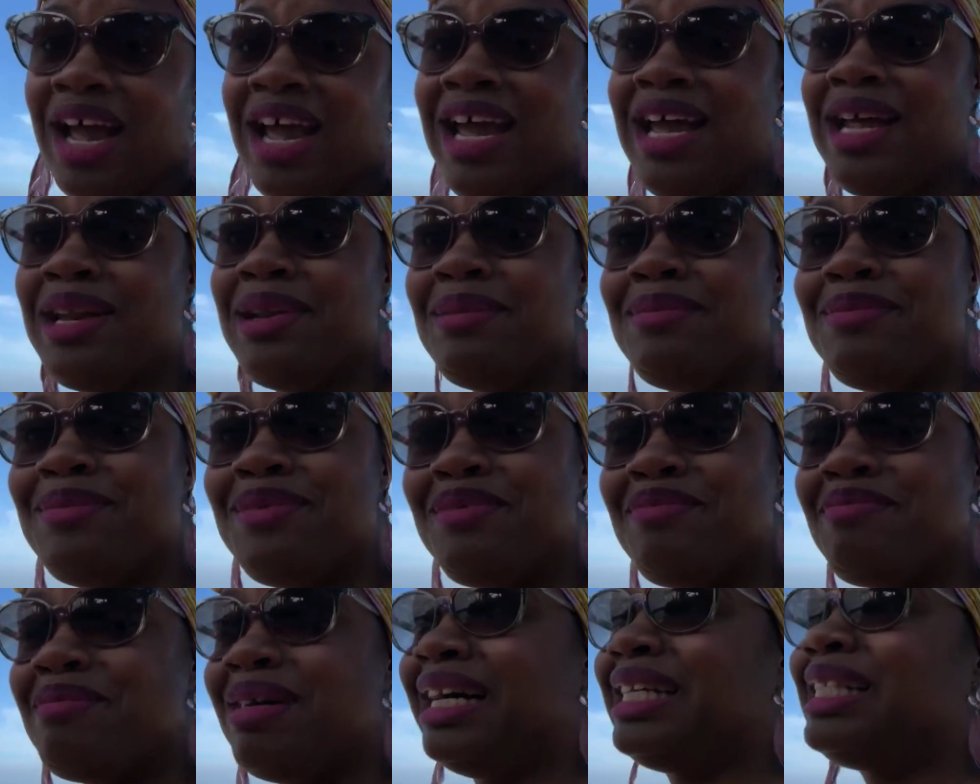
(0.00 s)
I had to
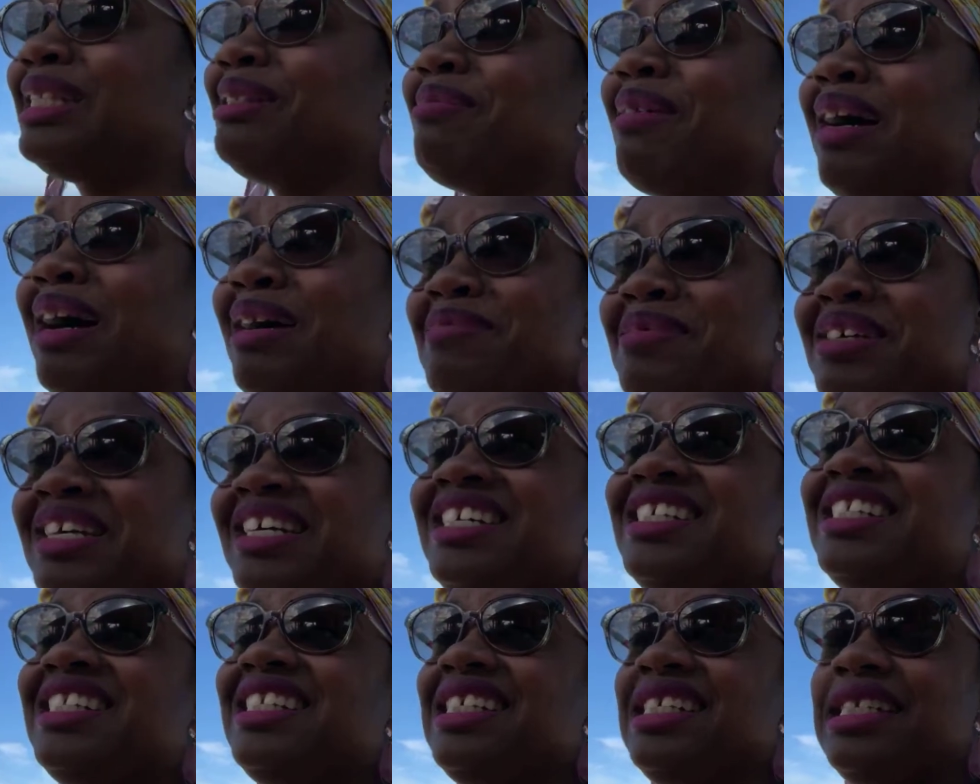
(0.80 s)
move my spot
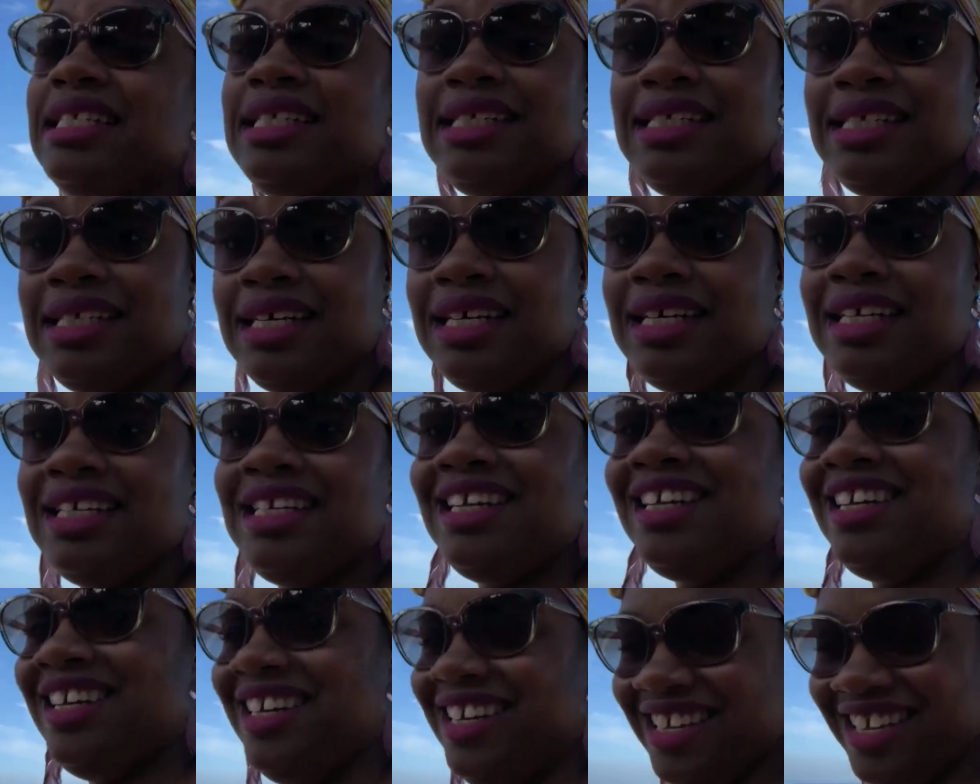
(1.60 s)
because this sun,